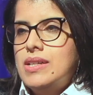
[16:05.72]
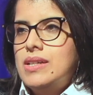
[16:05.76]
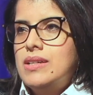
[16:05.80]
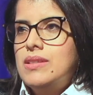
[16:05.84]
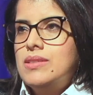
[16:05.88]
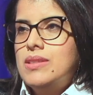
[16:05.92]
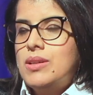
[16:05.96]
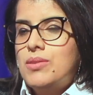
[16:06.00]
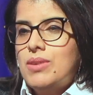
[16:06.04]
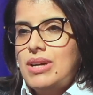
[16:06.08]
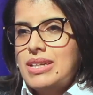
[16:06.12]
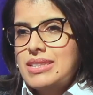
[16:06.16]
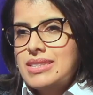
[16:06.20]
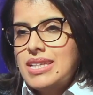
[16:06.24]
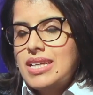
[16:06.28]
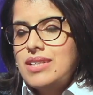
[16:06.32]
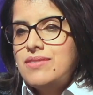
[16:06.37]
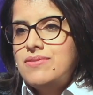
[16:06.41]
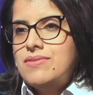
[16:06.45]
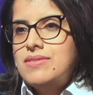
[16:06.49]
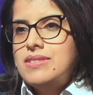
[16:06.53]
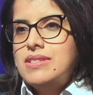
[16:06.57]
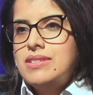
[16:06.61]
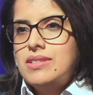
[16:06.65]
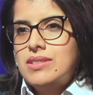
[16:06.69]
The
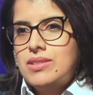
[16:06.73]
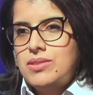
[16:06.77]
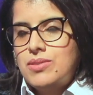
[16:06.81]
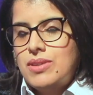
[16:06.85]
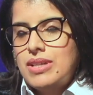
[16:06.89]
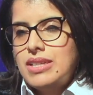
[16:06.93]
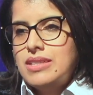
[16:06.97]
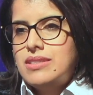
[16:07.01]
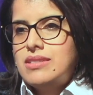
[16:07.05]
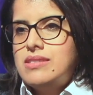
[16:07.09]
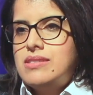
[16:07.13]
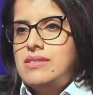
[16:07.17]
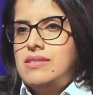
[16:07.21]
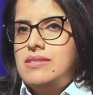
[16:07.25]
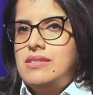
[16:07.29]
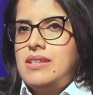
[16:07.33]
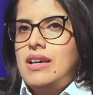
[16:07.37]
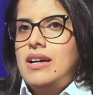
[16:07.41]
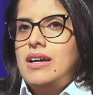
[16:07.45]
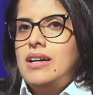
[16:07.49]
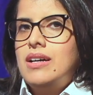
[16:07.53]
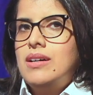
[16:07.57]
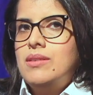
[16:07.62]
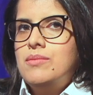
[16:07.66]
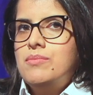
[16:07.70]
wildlife in Kuwait is,
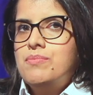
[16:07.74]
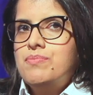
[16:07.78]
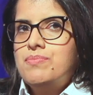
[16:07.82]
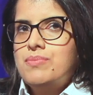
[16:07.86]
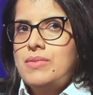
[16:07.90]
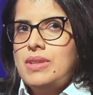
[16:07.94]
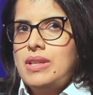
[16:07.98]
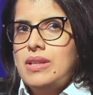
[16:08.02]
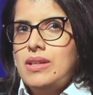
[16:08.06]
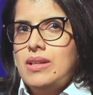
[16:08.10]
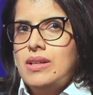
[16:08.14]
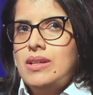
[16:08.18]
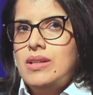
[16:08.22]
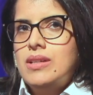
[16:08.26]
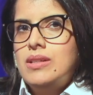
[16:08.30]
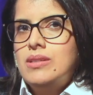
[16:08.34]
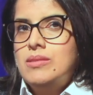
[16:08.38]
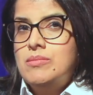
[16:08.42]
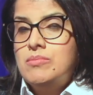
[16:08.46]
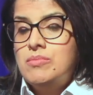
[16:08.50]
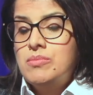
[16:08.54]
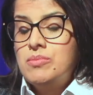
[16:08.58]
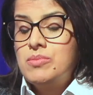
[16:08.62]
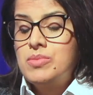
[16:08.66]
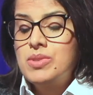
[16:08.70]

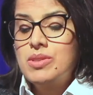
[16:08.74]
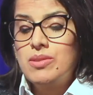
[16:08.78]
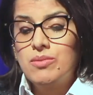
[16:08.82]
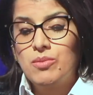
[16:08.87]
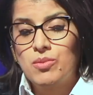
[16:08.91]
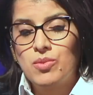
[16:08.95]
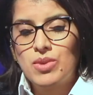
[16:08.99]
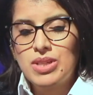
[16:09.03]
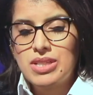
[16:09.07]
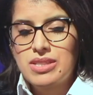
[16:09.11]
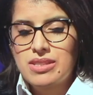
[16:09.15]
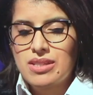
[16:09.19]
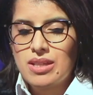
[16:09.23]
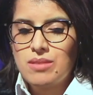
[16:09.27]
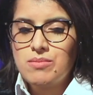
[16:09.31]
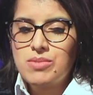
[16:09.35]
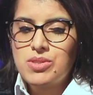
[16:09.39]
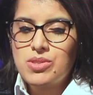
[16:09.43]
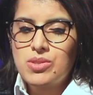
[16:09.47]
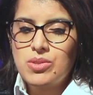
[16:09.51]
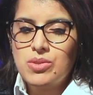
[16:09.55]
when it comes